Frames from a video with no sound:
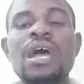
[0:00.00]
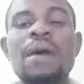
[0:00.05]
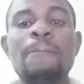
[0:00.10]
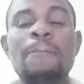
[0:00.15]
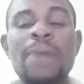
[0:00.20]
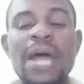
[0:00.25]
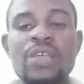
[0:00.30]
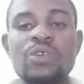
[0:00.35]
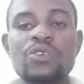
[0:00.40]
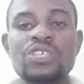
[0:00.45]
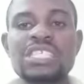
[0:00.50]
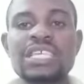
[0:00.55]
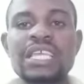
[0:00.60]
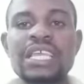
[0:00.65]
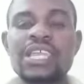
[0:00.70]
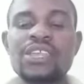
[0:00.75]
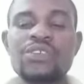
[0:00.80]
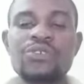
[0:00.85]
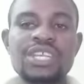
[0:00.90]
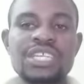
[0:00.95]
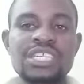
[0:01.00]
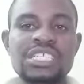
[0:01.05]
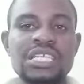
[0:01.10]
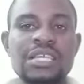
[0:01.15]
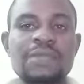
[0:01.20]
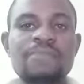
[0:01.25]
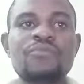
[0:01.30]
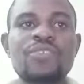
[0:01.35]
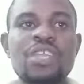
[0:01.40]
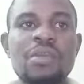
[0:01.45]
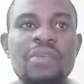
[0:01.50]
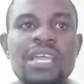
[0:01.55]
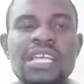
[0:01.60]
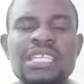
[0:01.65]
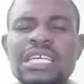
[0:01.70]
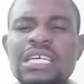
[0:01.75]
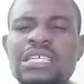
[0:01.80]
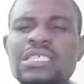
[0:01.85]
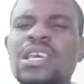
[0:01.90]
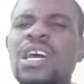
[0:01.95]
biosecurity
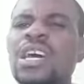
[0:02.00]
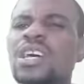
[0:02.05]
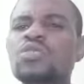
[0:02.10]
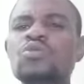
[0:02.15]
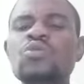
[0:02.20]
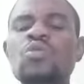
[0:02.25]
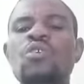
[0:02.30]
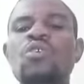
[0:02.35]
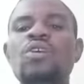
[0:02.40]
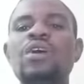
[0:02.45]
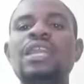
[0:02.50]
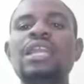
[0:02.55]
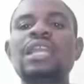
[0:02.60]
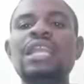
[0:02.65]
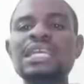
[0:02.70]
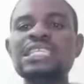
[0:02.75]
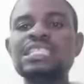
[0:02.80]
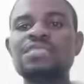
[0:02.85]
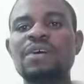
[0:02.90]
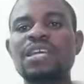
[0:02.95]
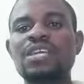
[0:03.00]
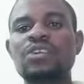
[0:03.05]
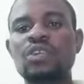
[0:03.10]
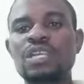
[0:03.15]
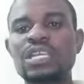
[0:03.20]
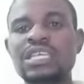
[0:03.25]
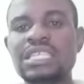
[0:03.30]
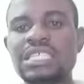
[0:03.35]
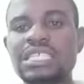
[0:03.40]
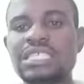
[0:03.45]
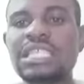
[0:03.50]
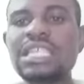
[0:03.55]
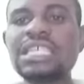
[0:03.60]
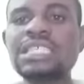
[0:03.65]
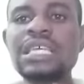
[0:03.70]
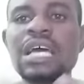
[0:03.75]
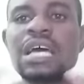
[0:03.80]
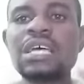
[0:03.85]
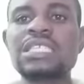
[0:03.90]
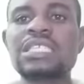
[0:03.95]
measures. So last but not least,
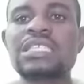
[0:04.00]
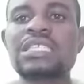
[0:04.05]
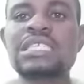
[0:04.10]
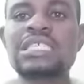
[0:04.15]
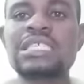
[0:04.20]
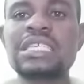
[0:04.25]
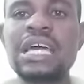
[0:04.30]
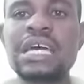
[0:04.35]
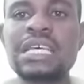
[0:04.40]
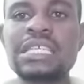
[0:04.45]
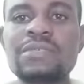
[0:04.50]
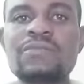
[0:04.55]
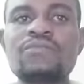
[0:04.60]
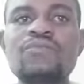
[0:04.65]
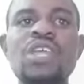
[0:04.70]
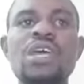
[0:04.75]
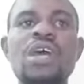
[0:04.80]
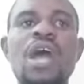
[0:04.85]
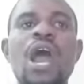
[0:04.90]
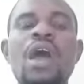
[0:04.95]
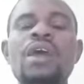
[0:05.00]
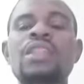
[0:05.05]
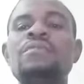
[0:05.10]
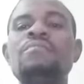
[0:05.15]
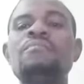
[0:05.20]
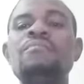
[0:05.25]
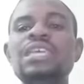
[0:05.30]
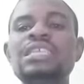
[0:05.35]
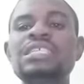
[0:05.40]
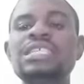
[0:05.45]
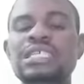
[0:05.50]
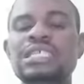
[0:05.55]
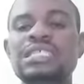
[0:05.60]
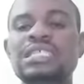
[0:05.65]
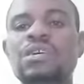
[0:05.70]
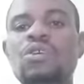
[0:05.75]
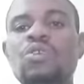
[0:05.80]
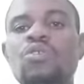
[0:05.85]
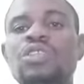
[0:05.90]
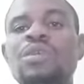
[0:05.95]
let's discuss the measures
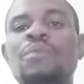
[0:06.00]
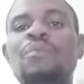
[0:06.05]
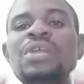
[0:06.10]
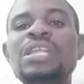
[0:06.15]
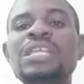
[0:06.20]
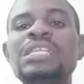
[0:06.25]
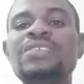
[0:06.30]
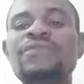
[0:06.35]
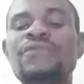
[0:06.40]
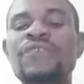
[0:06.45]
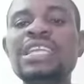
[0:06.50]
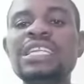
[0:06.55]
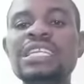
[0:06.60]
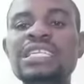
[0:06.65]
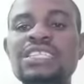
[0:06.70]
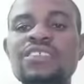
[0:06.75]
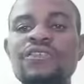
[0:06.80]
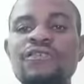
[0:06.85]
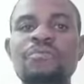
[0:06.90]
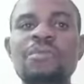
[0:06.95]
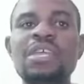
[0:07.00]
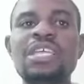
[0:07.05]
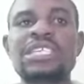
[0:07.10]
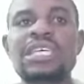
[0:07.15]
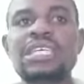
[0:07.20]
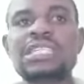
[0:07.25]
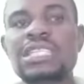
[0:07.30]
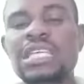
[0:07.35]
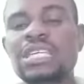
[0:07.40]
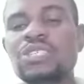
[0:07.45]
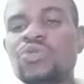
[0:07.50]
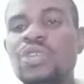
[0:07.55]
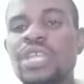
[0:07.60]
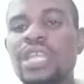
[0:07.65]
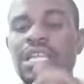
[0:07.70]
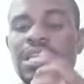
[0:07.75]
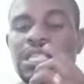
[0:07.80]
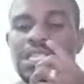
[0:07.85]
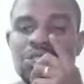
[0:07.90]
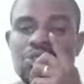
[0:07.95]
or the preventative measures that we
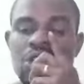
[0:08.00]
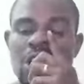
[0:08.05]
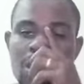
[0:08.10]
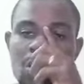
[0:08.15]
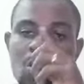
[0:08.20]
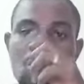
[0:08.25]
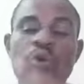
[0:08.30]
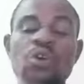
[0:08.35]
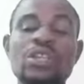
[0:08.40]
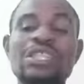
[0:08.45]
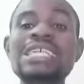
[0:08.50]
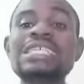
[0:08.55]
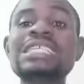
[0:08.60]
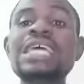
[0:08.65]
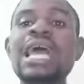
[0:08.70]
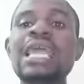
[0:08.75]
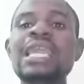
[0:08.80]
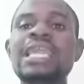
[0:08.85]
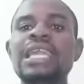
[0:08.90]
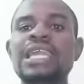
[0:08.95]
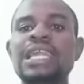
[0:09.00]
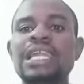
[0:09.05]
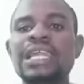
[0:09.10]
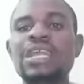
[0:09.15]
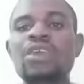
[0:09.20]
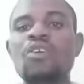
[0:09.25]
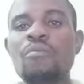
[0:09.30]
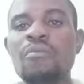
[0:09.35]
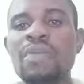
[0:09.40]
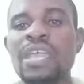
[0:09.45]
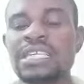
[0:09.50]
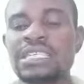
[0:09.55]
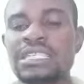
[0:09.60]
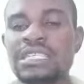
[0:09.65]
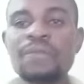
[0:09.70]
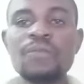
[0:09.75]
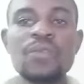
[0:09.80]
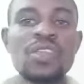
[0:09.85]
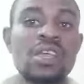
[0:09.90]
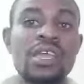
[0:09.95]
can talk or that I can recommend
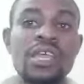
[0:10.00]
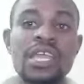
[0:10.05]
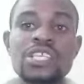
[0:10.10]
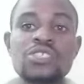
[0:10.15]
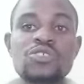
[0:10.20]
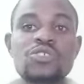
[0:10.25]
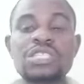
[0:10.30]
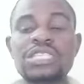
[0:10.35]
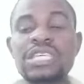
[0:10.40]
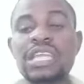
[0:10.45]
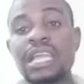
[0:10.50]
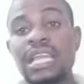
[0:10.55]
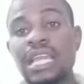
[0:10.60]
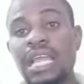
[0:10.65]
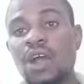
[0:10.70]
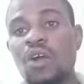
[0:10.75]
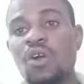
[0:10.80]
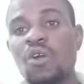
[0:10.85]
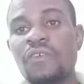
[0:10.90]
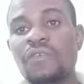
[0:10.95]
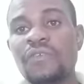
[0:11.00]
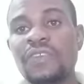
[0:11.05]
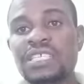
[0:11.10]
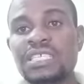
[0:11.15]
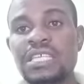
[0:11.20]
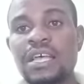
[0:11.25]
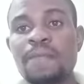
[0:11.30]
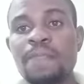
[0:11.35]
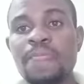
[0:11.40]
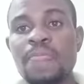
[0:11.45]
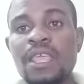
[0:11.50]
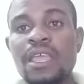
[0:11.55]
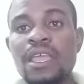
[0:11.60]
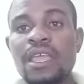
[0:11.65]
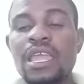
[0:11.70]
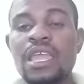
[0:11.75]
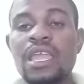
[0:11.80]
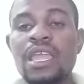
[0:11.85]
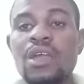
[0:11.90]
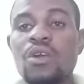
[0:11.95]
as your technical officer,
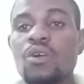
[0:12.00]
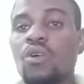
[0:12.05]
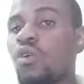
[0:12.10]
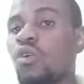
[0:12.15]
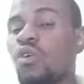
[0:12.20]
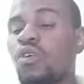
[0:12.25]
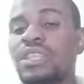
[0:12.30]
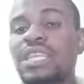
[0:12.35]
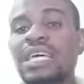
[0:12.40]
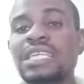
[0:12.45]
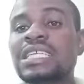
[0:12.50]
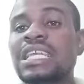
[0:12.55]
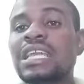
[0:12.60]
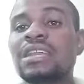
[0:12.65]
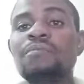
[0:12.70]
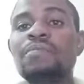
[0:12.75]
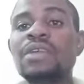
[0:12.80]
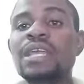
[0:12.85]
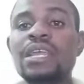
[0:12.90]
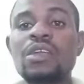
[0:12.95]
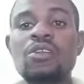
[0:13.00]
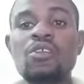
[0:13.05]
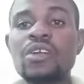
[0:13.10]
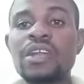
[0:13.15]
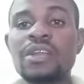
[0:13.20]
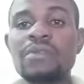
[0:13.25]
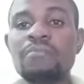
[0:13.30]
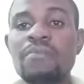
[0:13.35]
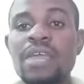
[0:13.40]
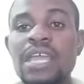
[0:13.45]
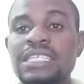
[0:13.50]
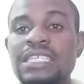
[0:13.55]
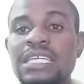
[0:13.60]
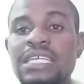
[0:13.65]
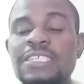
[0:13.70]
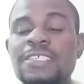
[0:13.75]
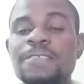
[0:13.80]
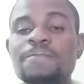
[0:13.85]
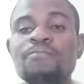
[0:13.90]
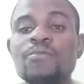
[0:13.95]
or that can be
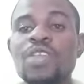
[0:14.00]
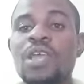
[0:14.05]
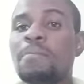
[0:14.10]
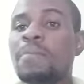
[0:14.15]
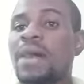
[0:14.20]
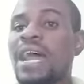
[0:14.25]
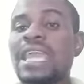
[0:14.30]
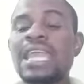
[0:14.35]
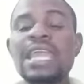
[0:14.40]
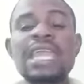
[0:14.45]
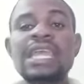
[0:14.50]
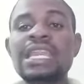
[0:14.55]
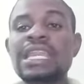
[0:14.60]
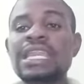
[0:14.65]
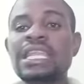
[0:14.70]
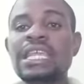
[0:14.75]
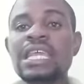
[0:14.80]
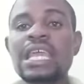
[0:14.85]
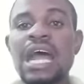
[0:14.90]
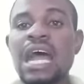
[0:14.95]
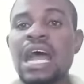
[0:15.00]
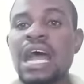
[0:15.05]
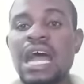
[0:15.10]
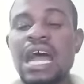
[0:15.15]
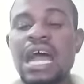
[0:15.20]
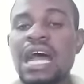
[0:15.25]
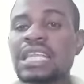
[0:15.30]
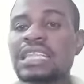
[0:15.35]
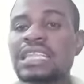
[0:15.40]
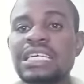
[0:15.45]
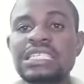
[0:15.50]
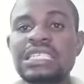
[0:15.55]
recommended by any other